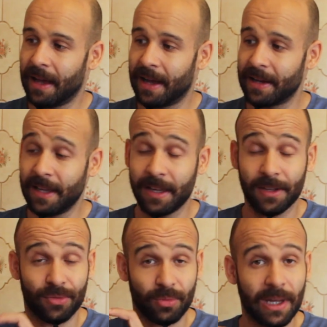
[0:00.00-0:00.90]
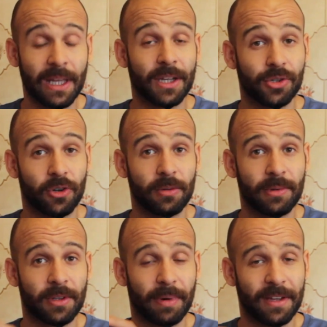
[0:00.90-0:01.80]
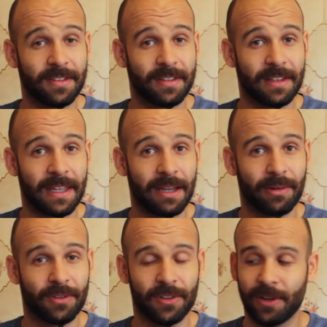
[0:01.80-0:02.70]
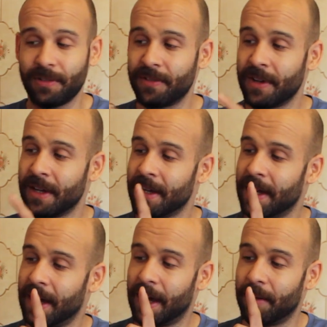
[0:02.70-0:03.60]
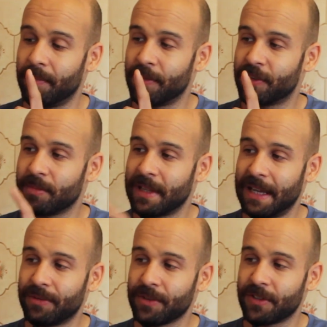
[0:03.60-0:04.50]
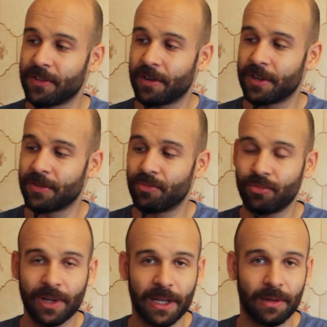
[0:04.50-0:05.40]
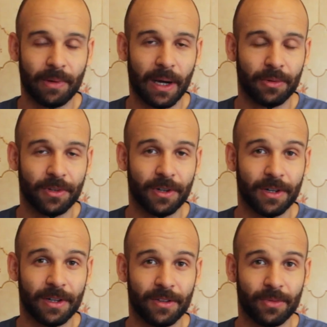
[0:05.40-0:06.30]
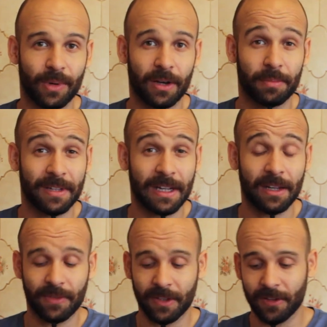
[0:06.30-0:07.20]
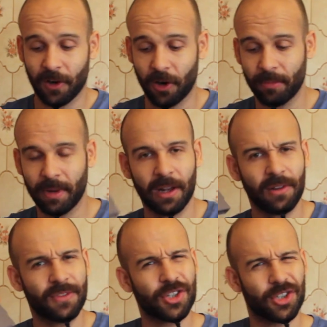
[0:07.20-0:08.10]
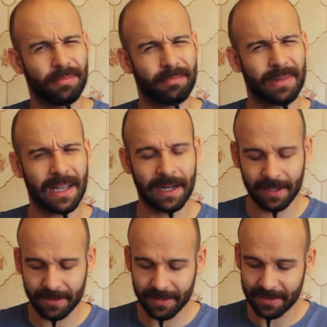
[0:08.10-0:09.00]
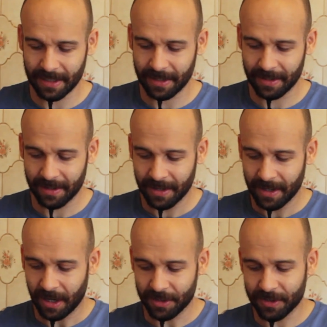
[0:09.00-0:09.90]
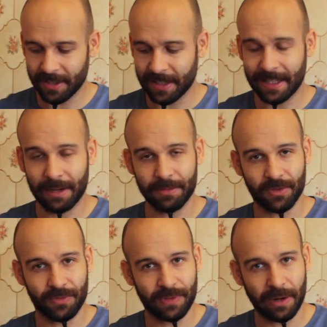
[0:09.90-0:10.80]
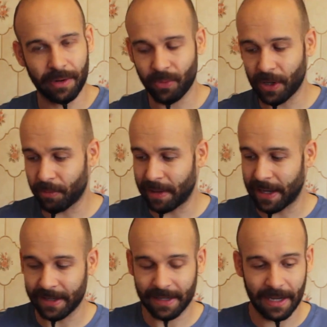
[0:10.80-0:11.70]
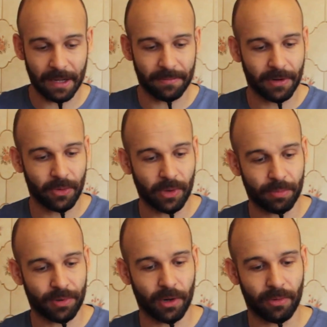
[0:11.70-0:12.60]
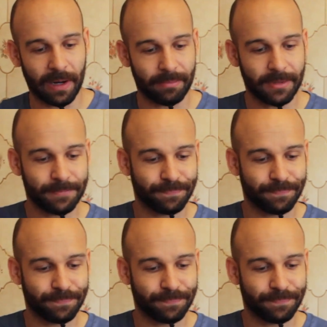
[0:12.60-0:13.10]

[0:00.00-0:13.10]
And it is really enjoyable. The bosses in there are tough. Some of the level design is really well done as well, particularly for the time. I love the jump mechanic on the tank. I just think that was a very well made game, very well programmed.